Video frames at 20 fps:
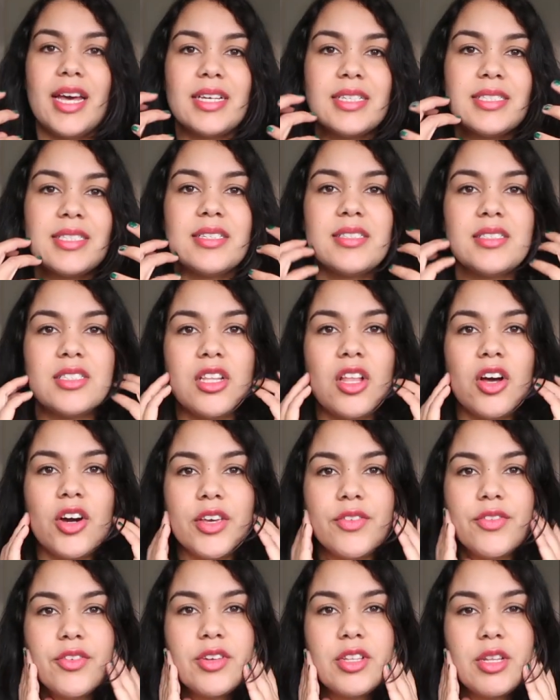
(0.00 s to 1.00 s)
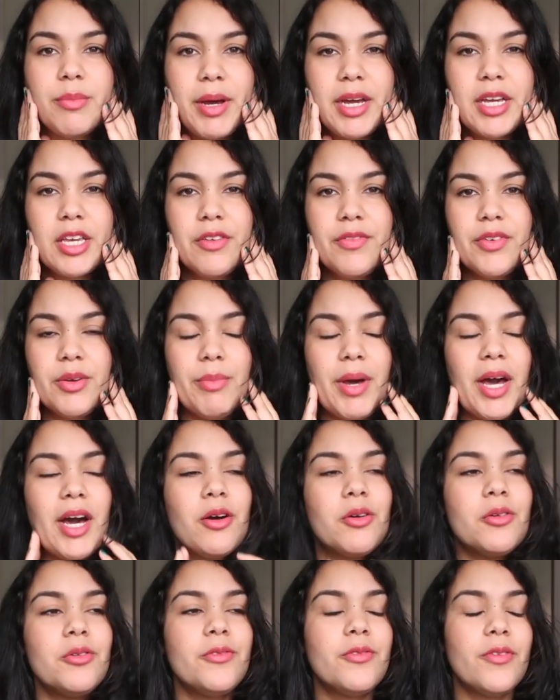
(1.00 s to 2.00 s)
excess saliva in the back of your
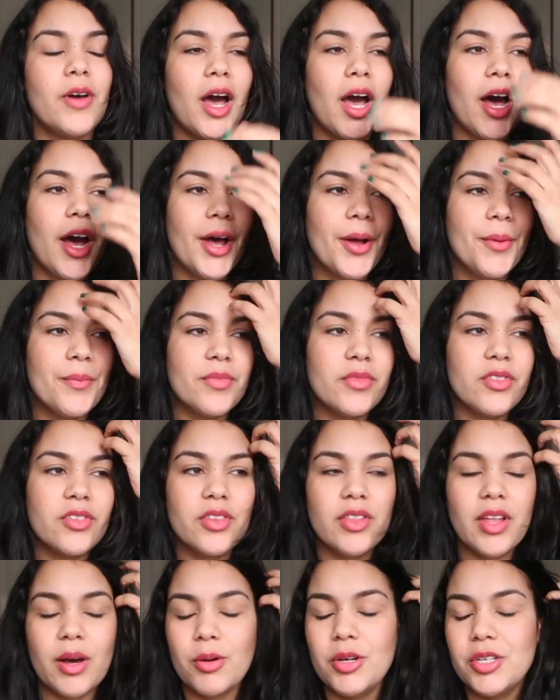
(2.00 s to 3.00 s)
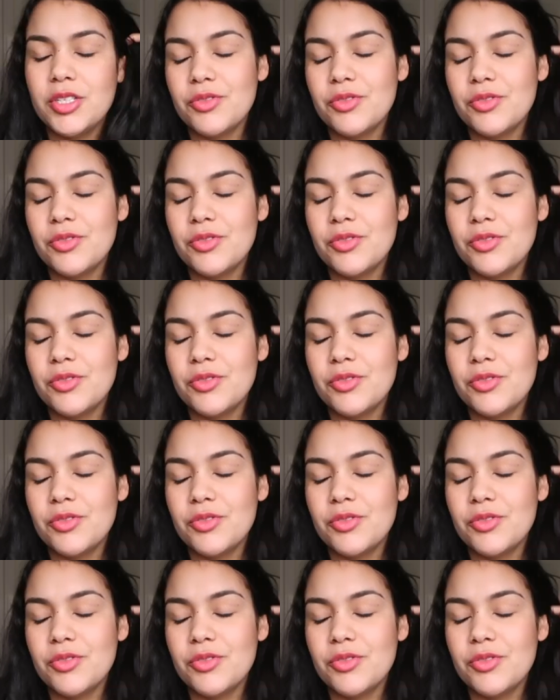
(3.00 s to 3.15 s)
mouth. Um, so that